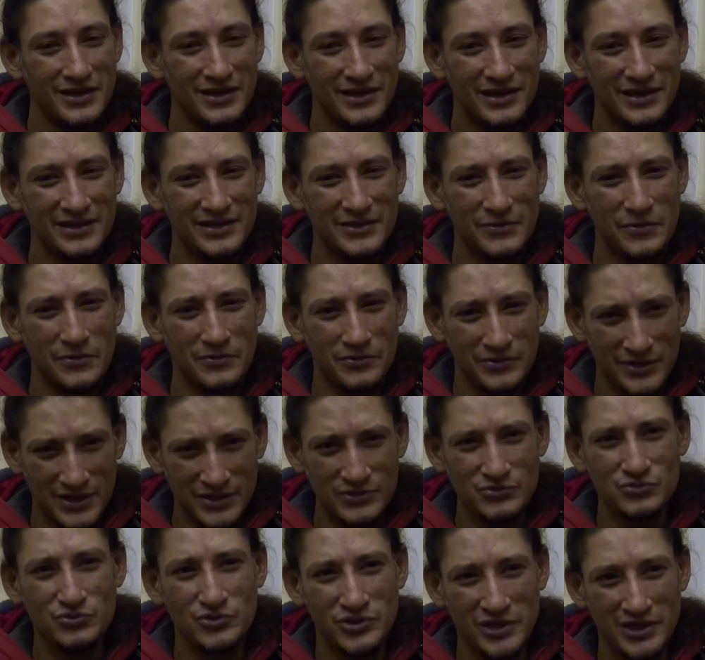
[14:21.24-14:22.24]
And I thought
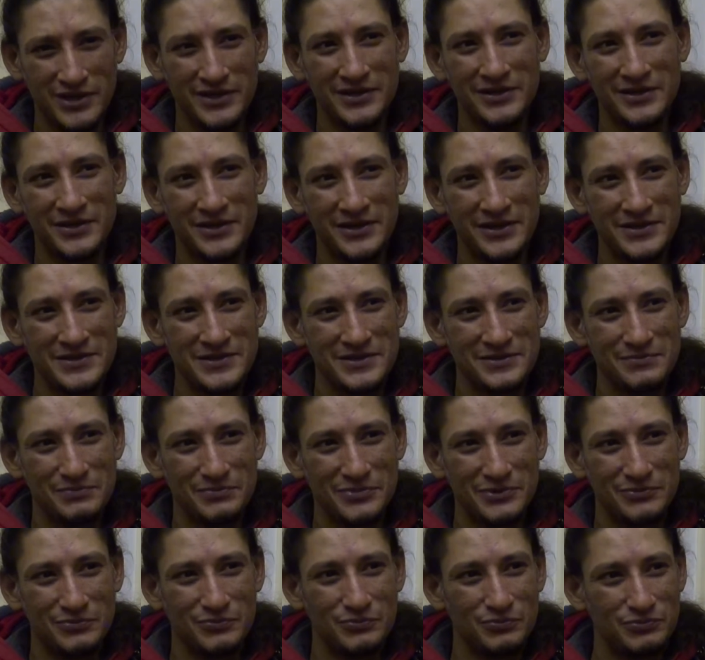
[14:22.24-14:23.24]
that's really nice.
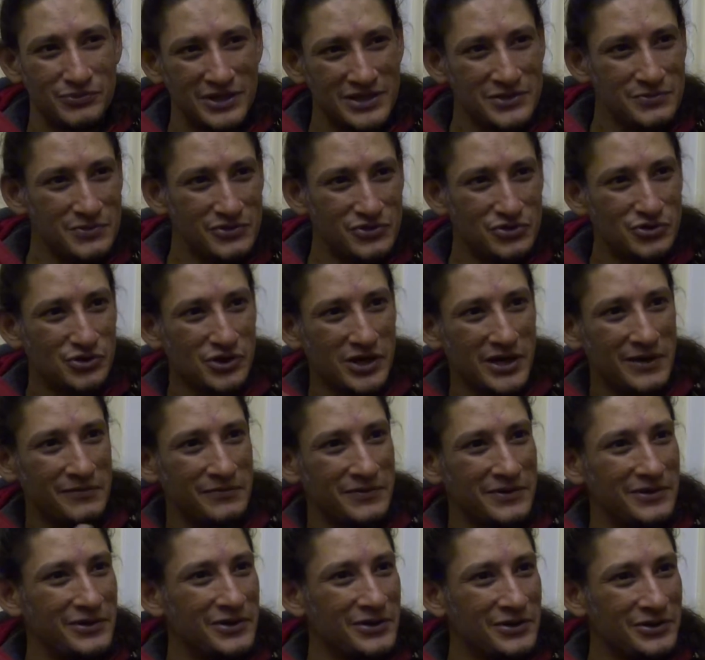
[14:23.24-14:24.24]
But as we're
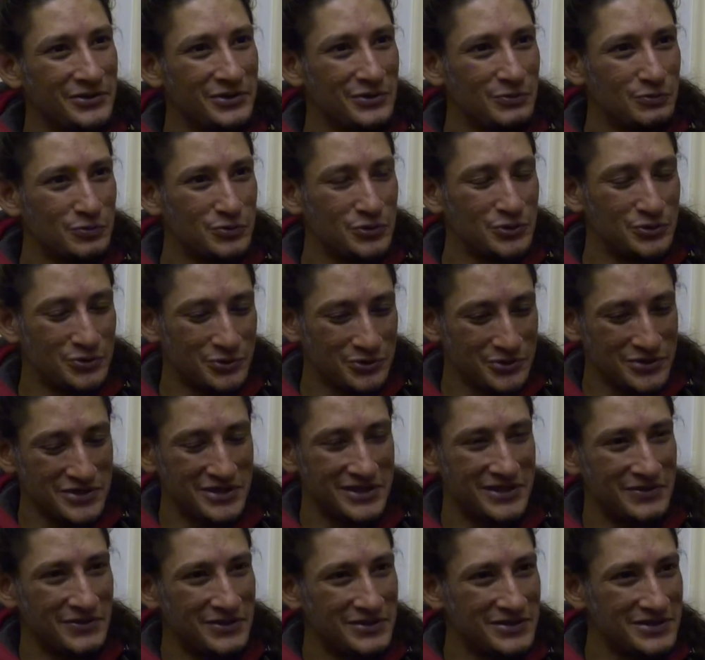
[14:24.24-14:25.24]
driving along on the walls
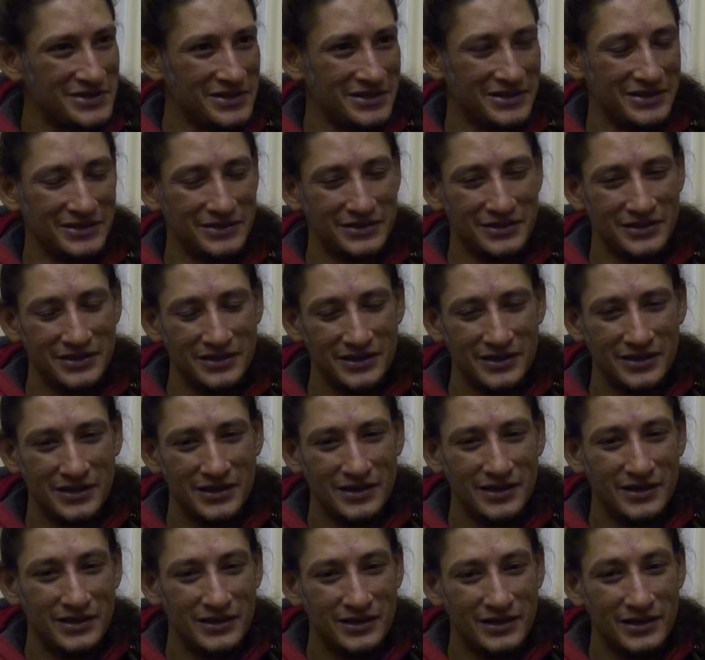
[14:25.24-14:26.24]
and in the dirt,
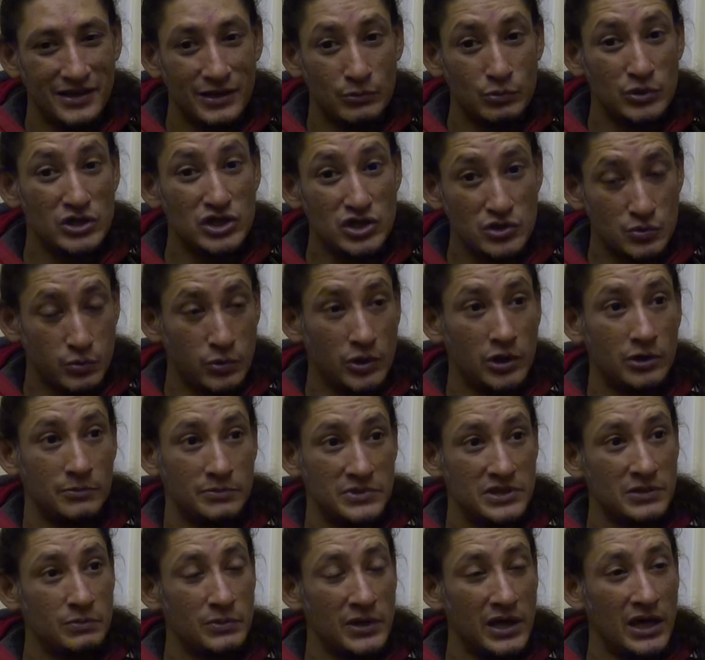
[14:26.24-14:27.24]
we
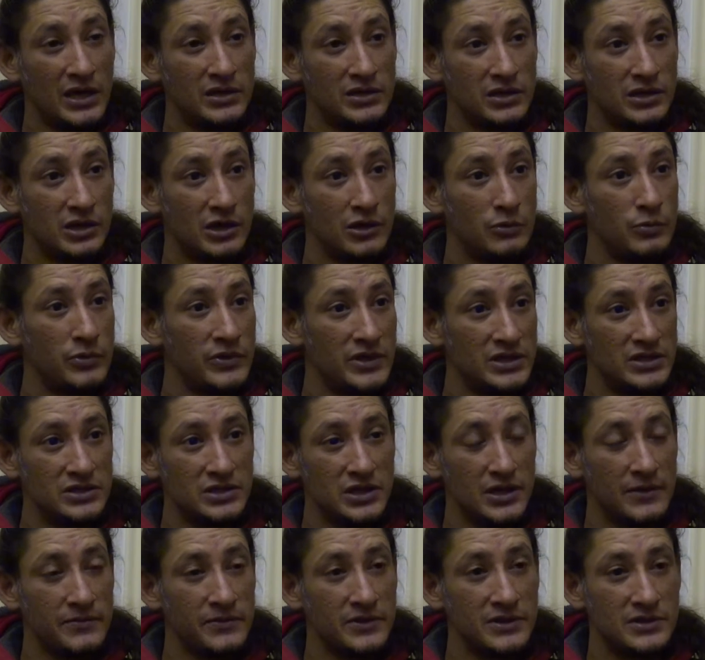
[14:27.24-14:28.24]
swapped and we had to go with each
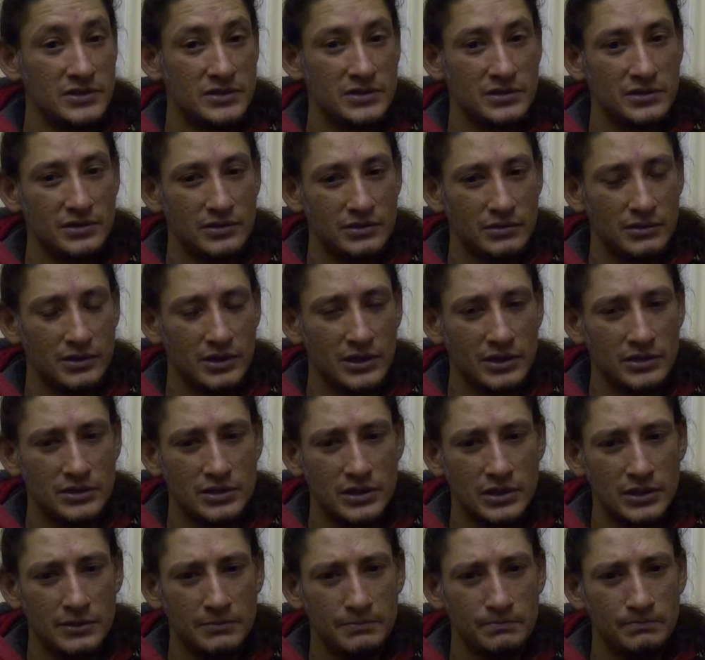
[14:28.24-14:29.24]
other's. And
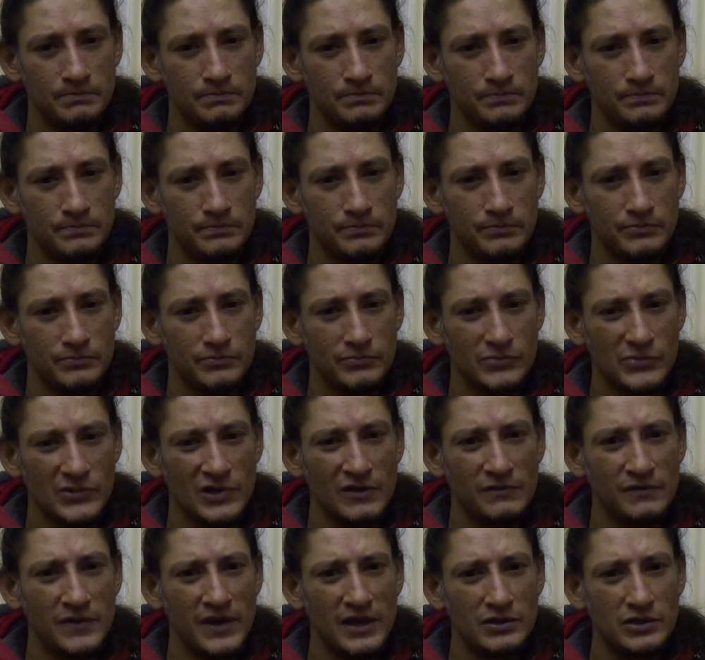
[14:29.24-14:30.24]
I
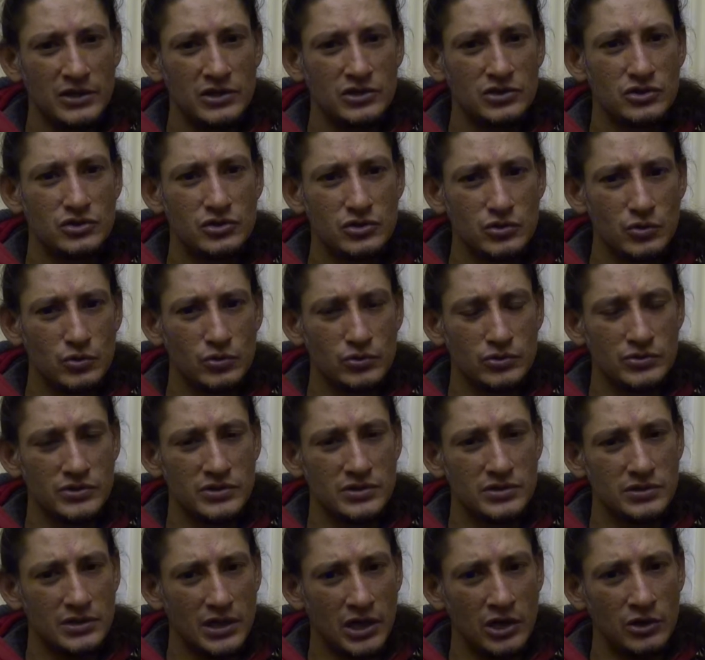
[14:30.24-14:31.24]
found his
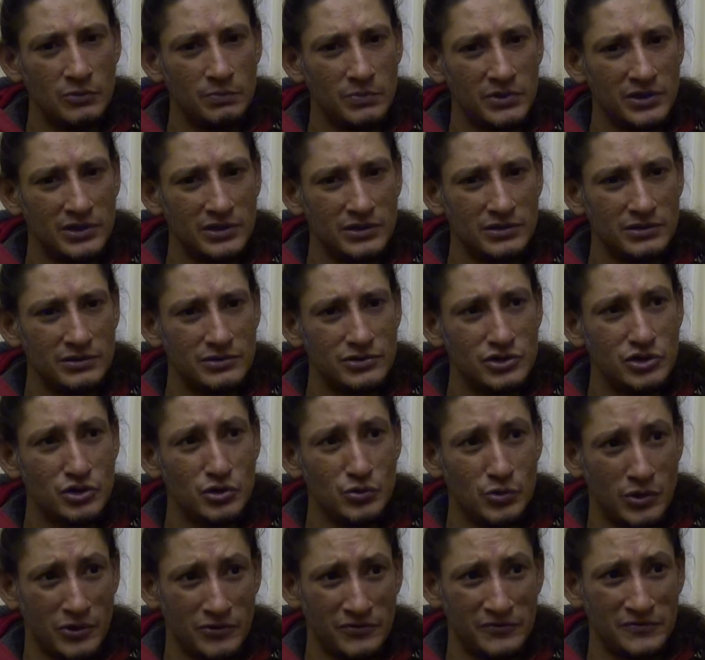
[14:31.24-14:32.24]
doors open
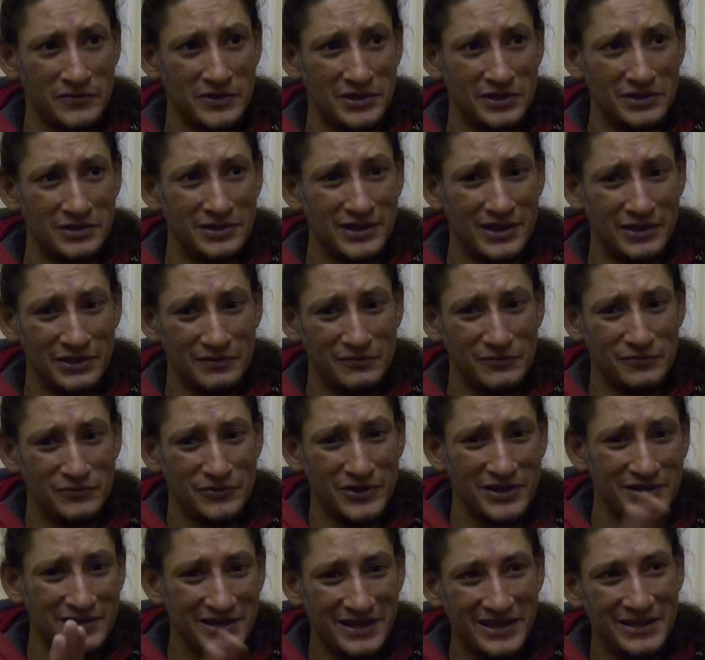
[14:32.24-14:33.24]
too often, and the
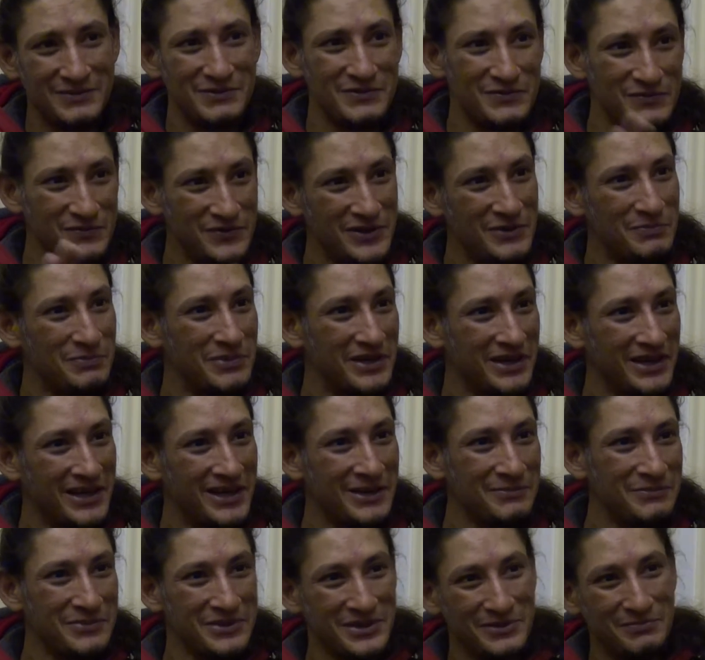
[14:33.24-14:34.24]
front keeps flipping
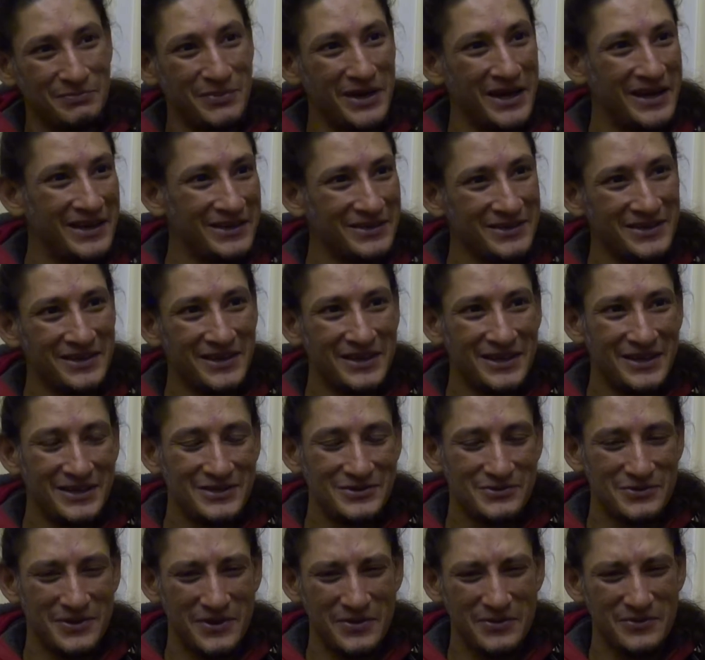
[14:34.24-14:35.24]
up and the back.
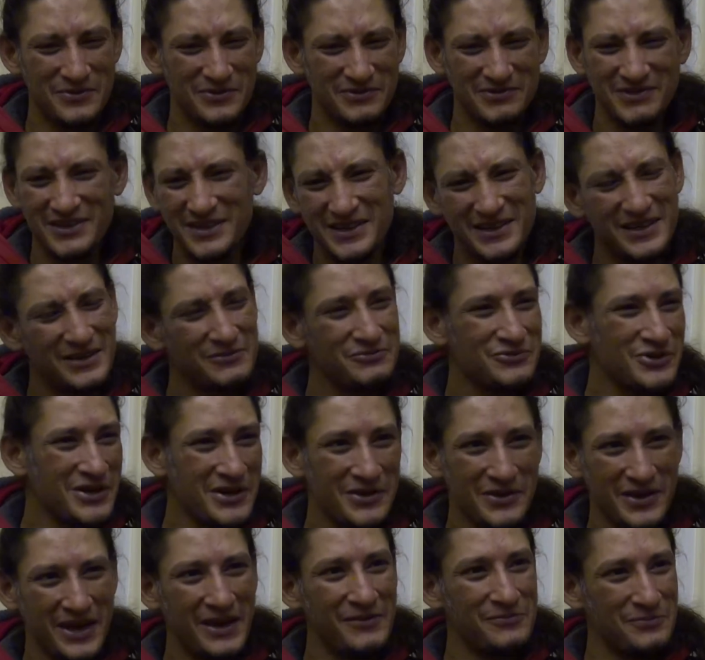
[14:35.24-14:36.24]
So I thought, no, I'd
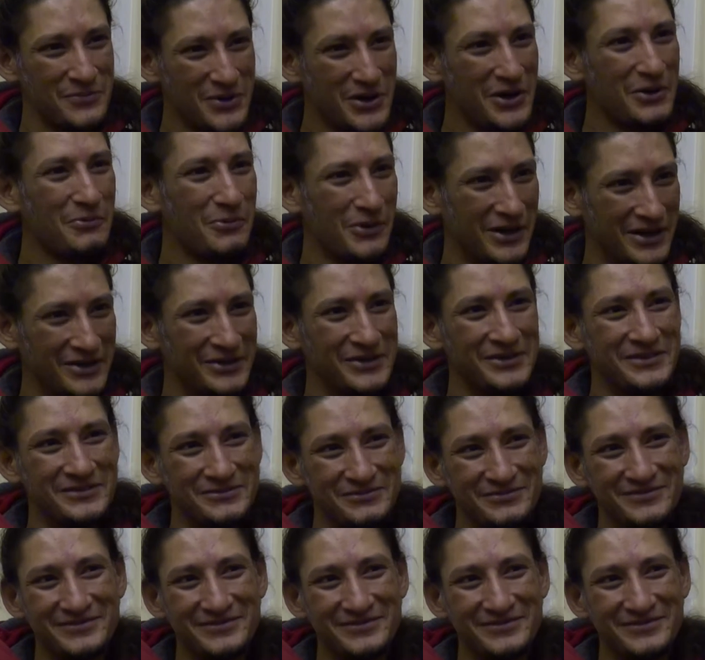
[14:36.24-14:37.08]
rather have my one.